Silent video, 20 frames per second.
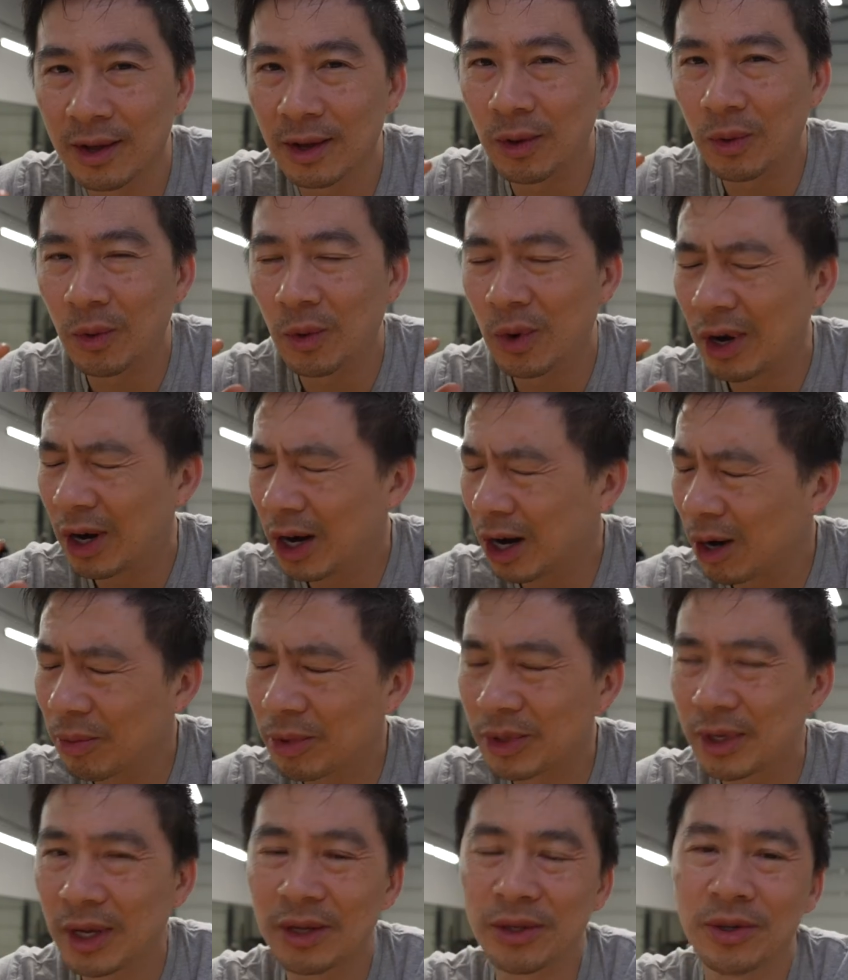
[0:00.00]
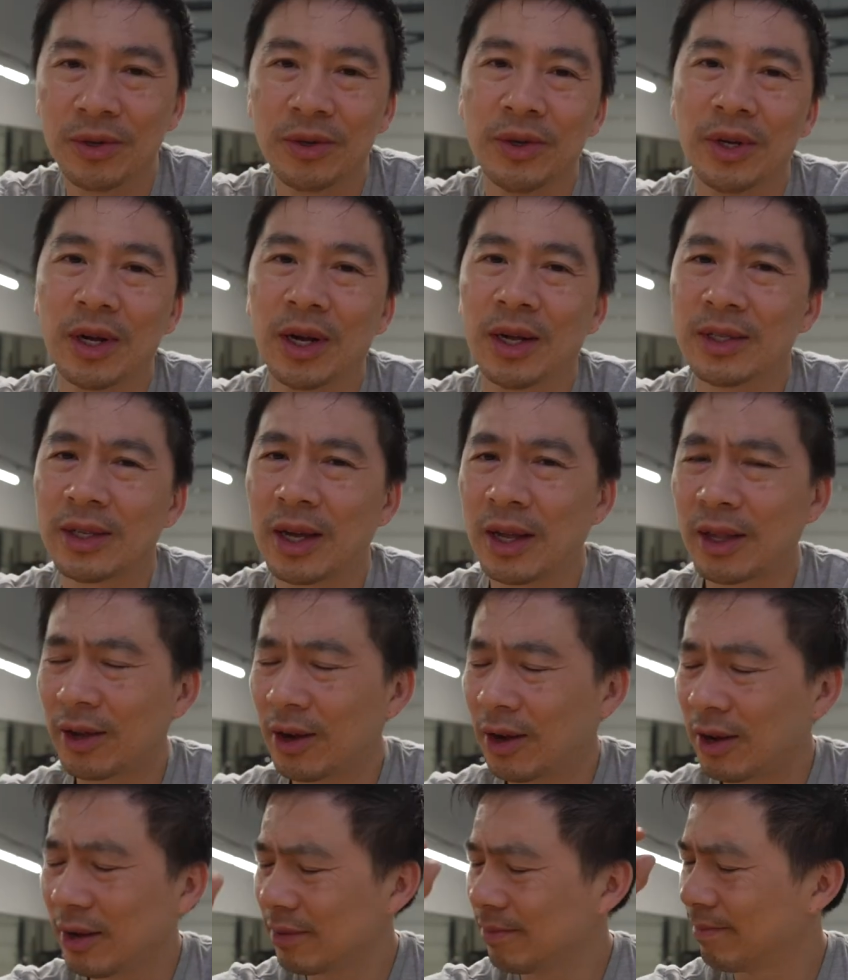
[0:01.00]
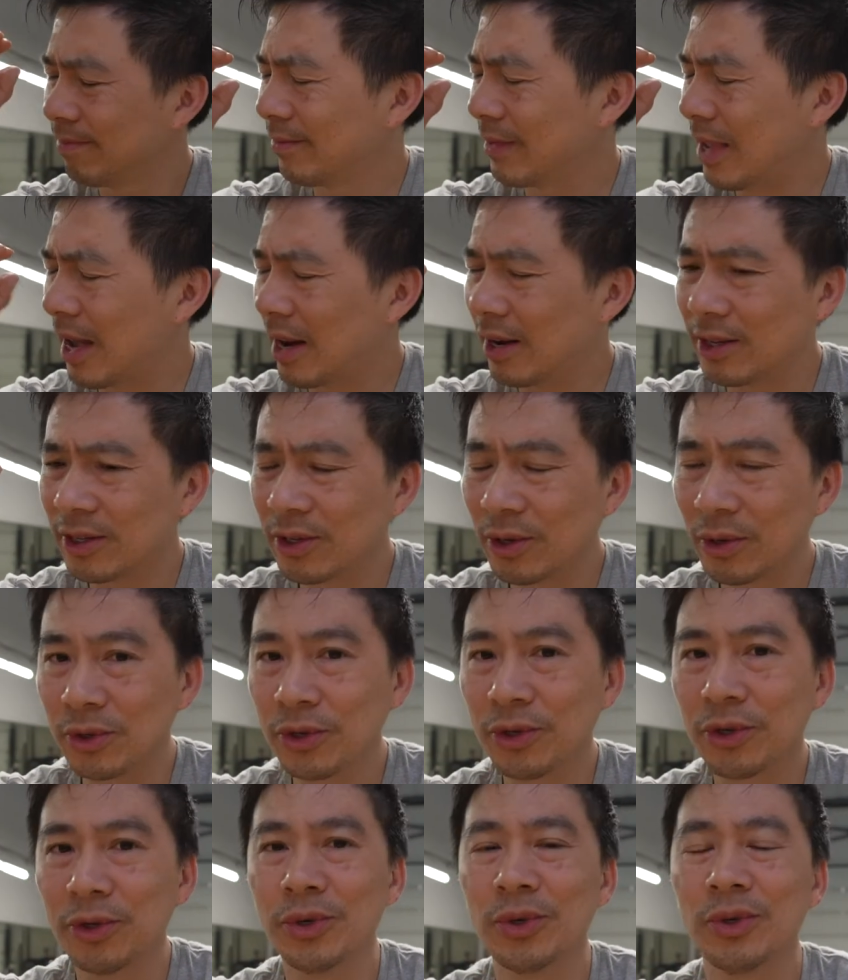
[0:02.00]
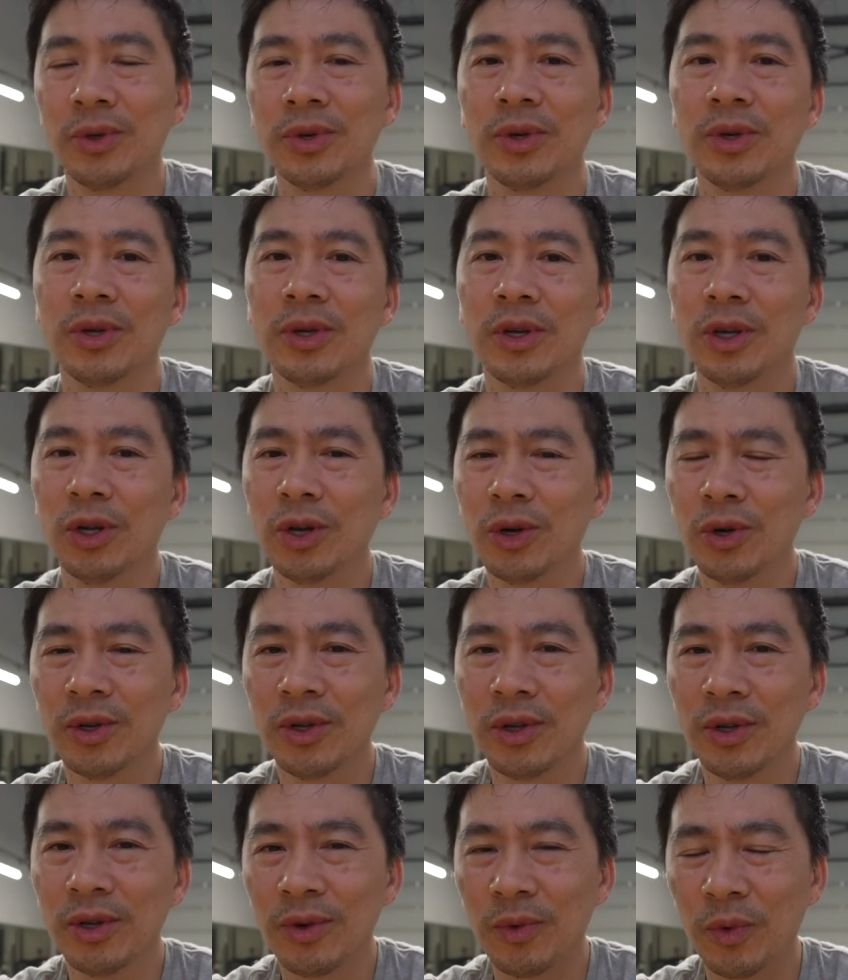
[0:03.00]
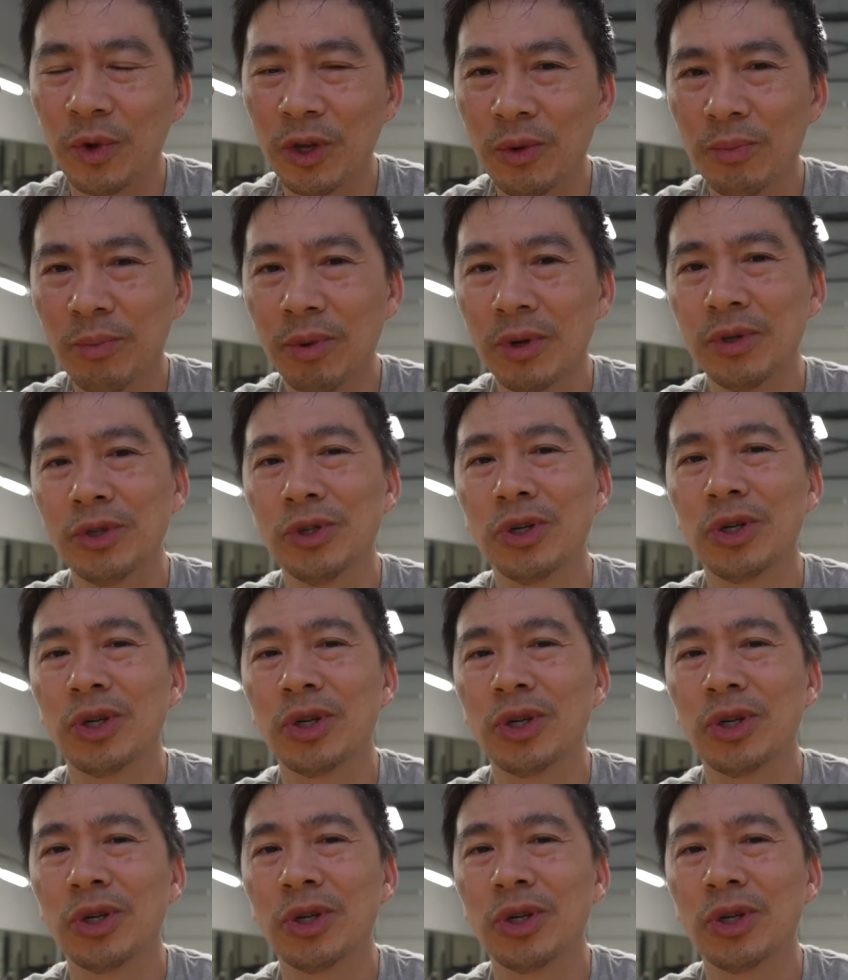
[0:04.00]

one hundred percent true, you guys. I thought that is so true. You know, when you build your